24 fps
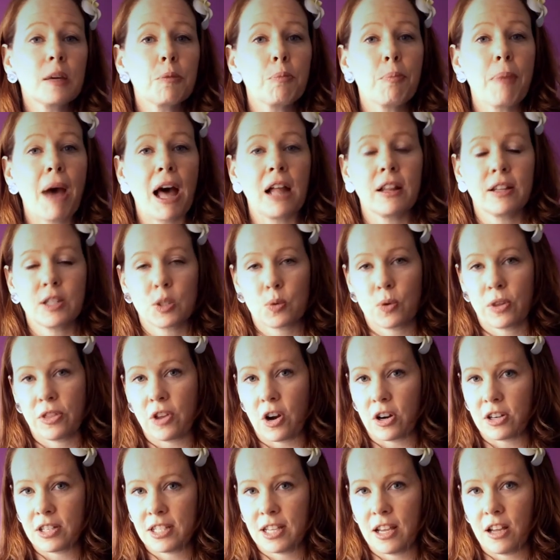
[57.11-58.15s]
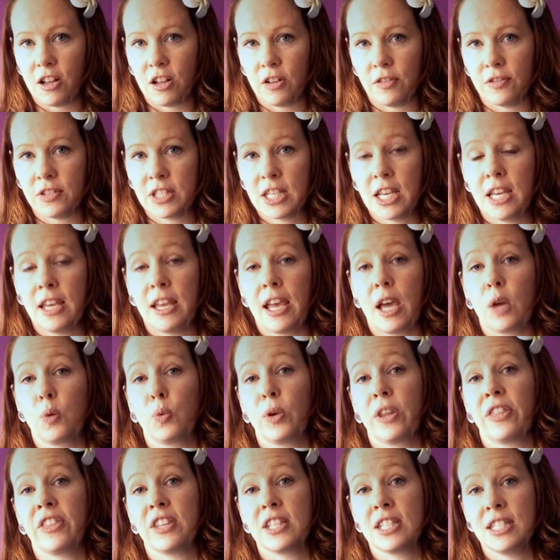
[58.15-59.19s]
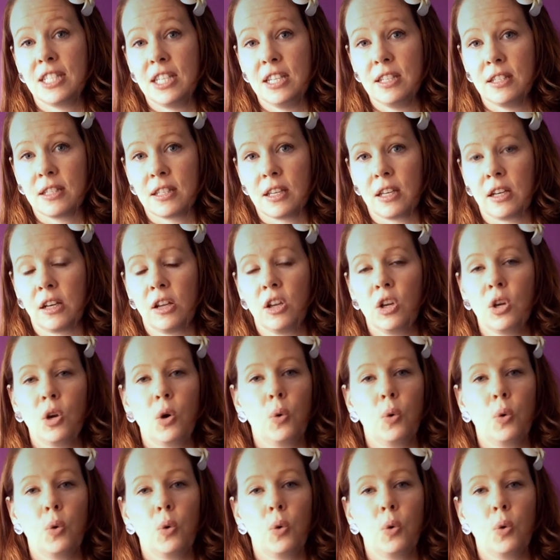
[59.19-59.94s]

in balance with ourselves and with the season,